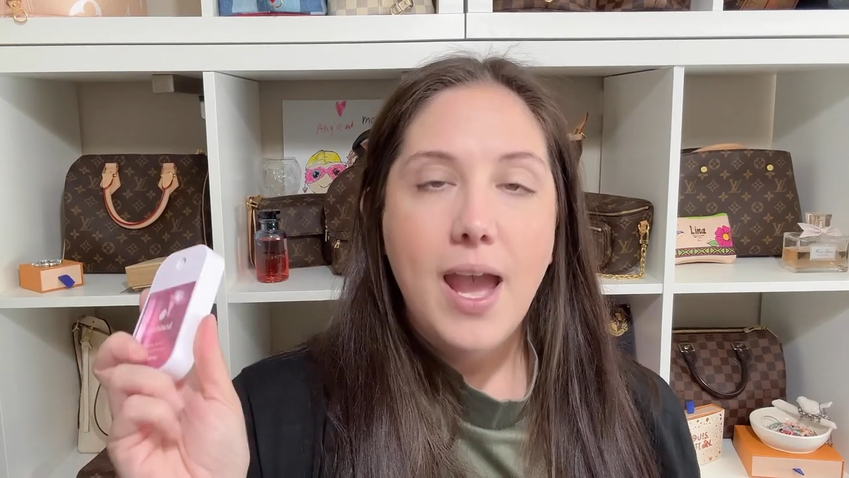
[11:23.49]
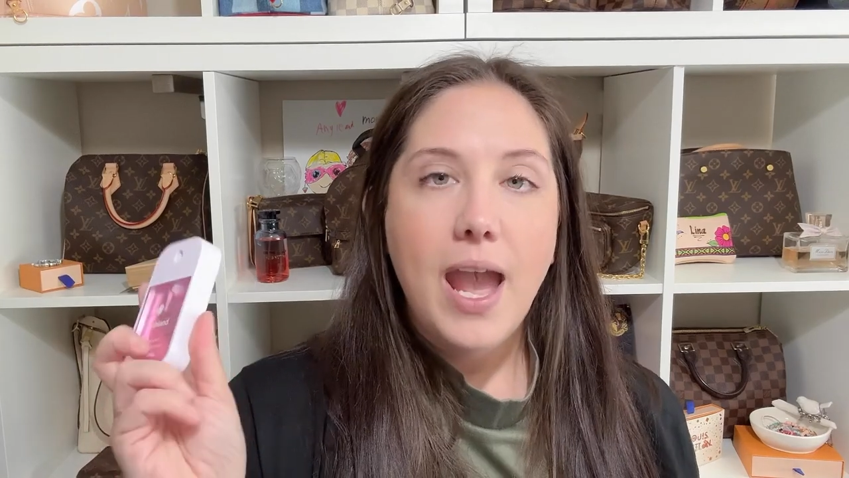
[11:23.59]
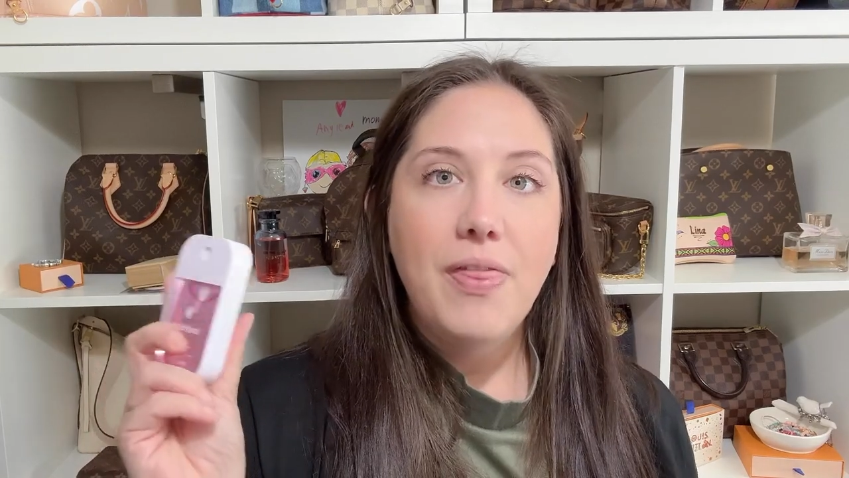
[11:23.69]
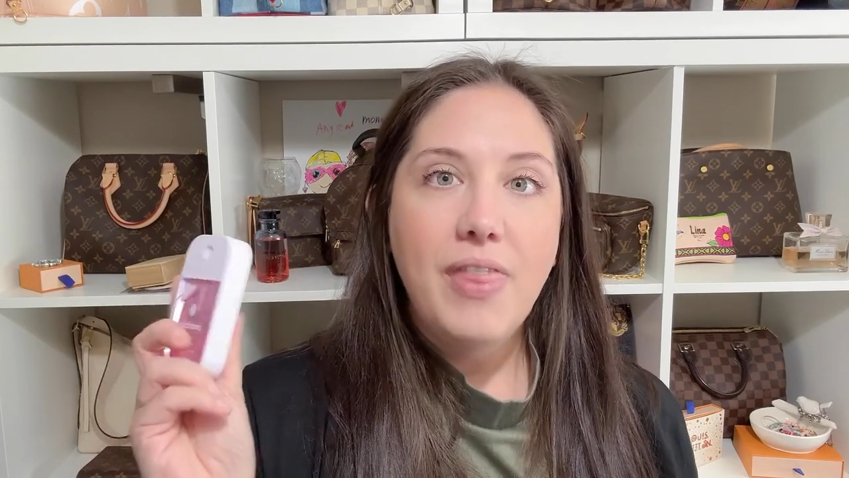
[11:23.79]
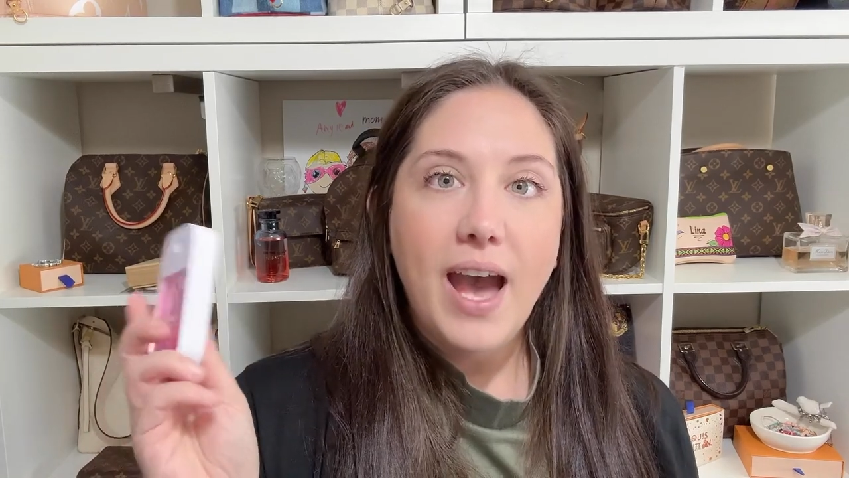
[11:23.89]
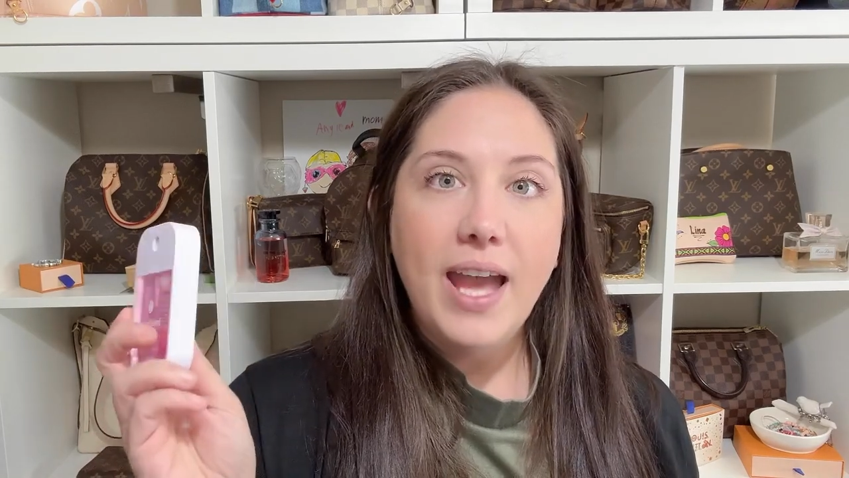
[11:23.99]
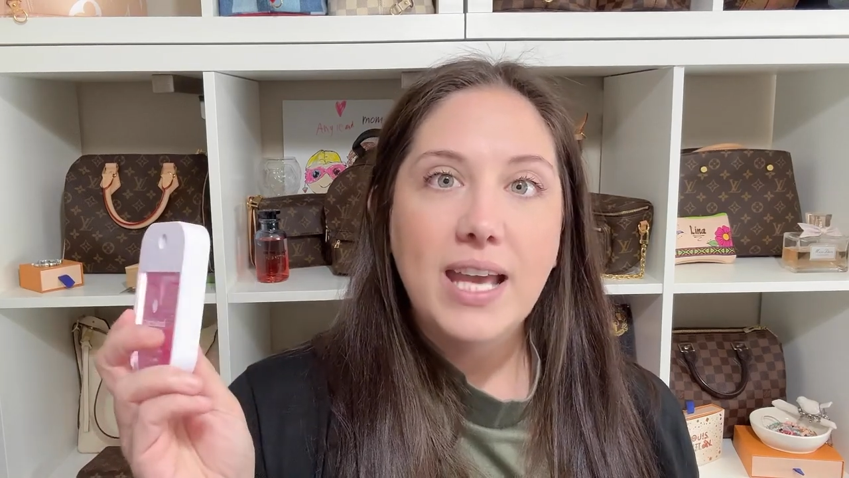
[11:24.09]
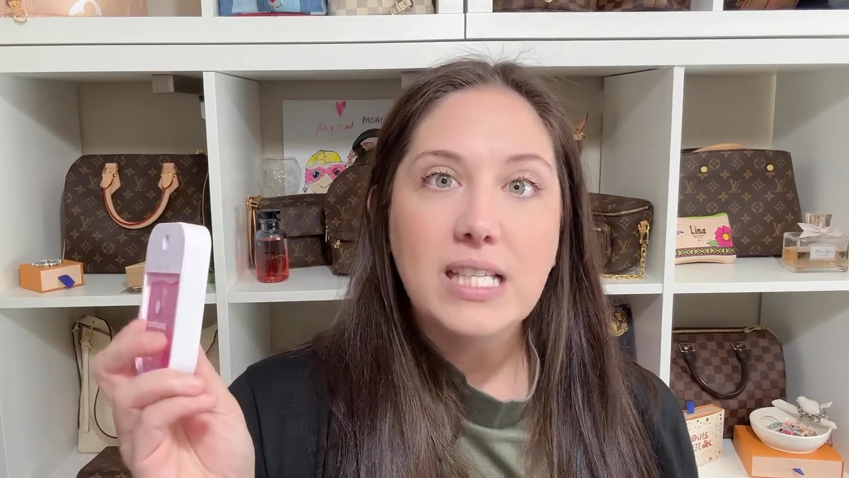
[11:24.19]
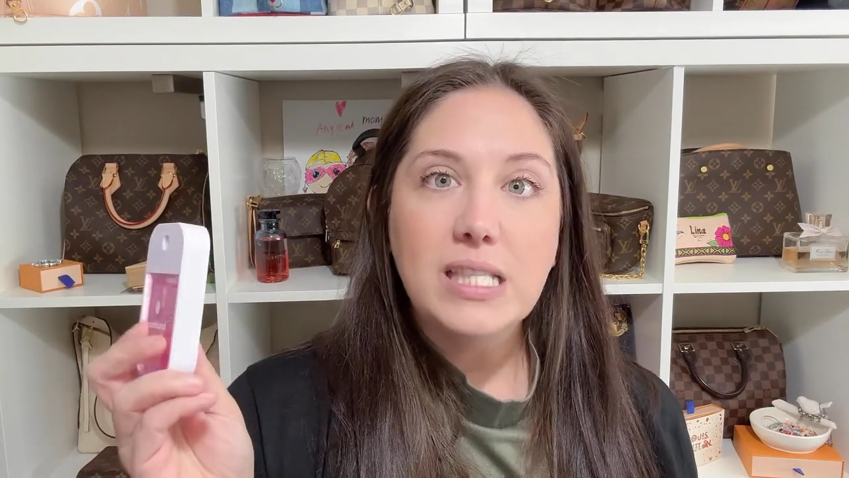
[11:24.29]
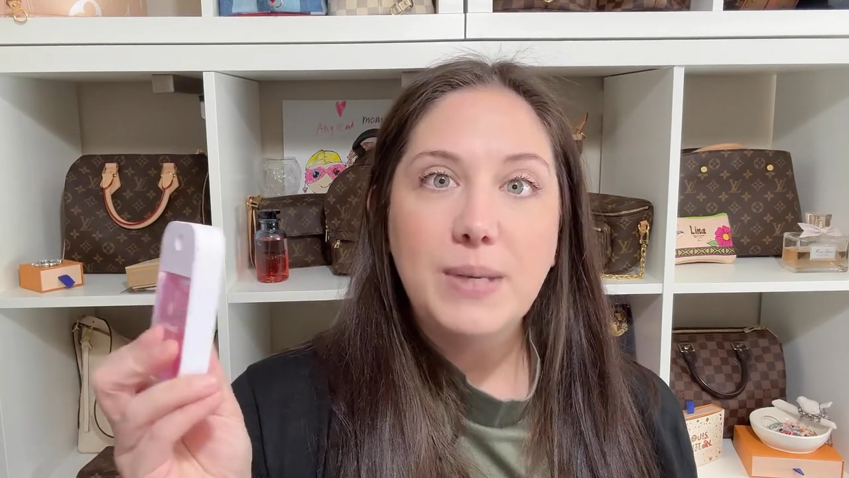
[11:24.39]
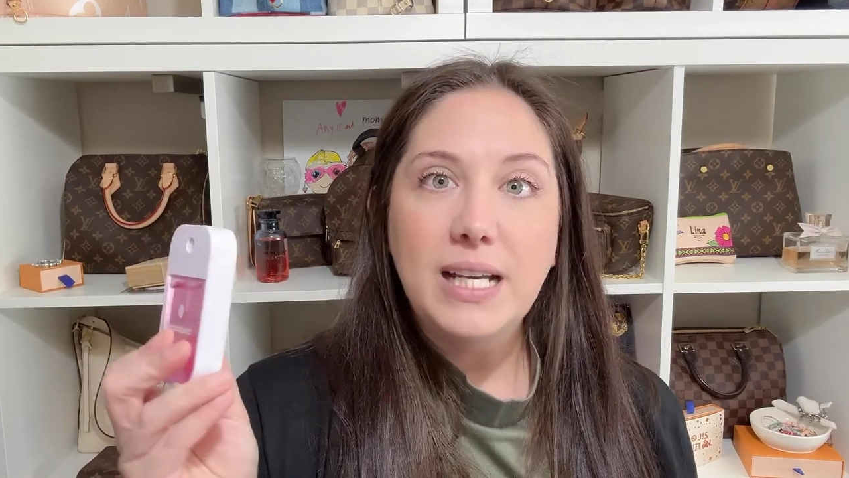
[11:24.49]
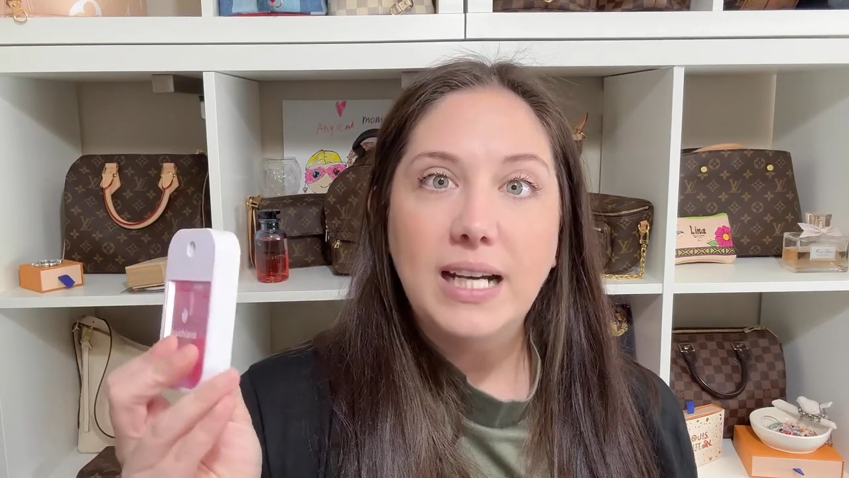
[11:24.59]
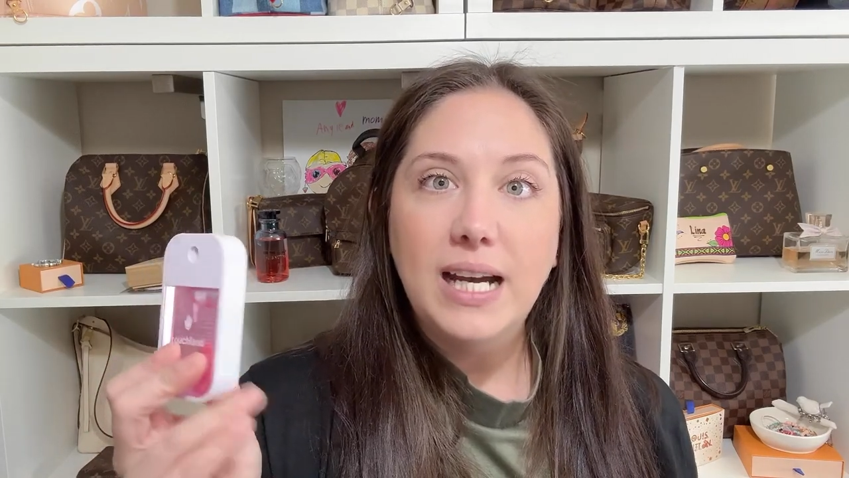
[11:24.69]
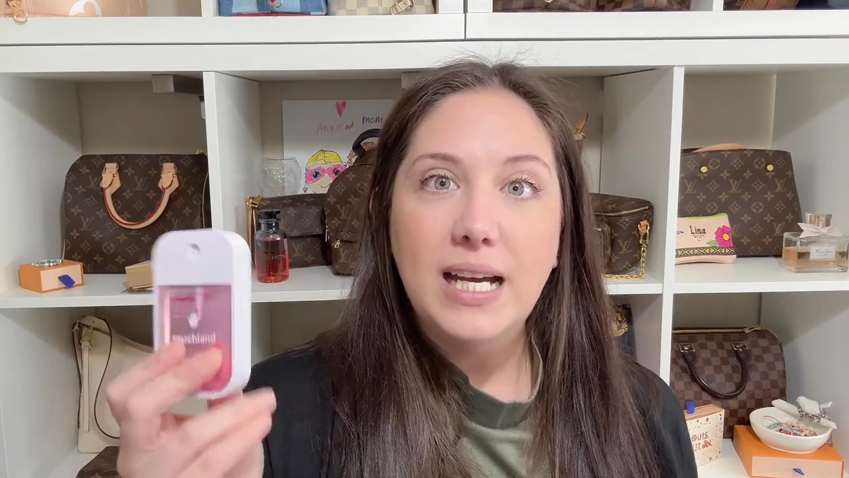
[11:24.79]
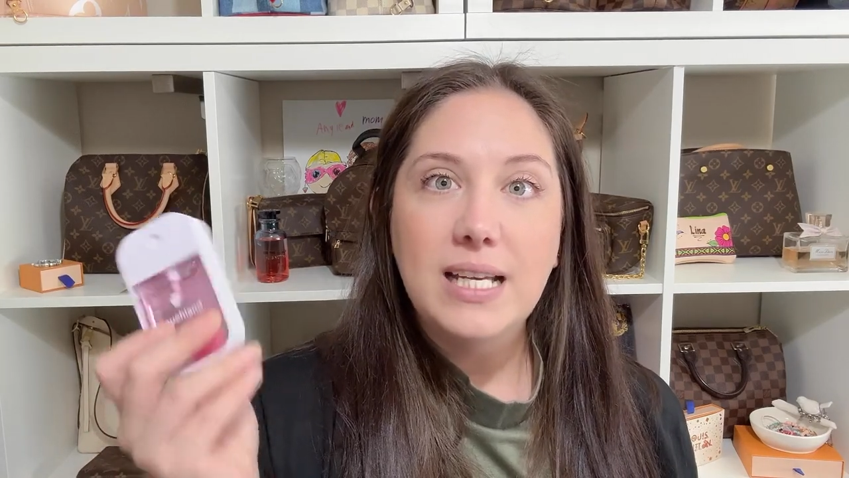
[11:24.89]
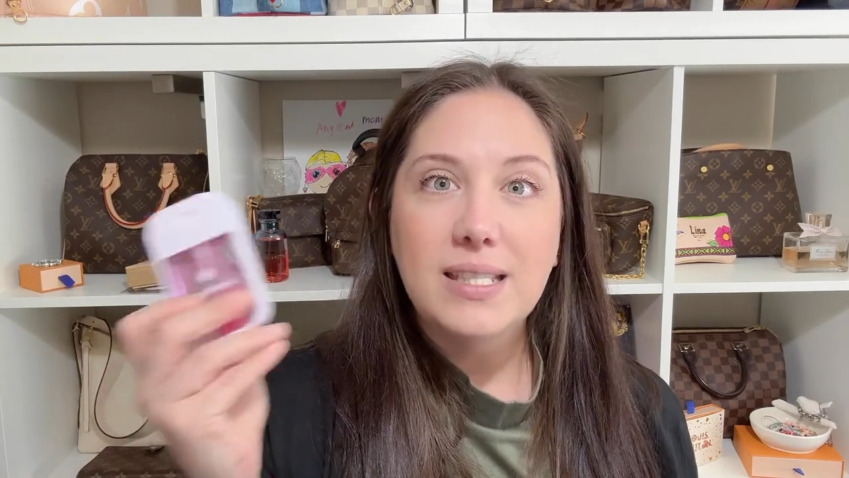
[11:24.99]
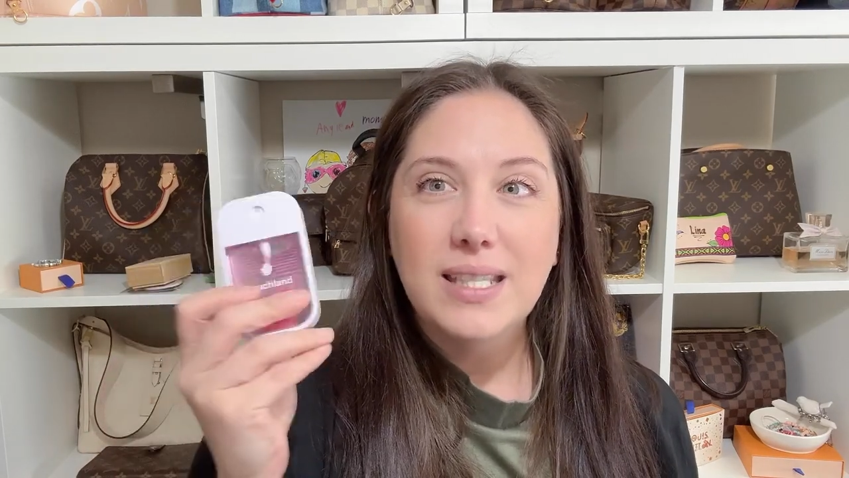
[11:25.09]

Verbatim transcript: And that is because